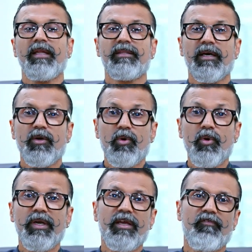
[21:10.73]
the
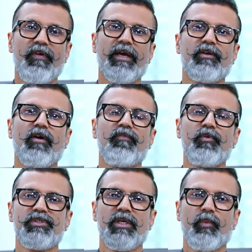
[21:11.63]
good effect of
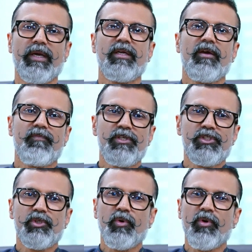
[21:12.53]
losing weight will
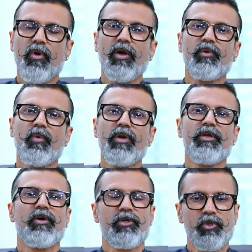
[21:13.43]
show not
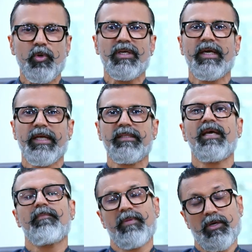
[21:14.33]
only on total health
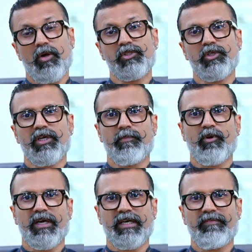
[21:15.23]
but also your
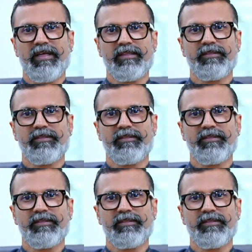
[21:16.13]
reproductive health.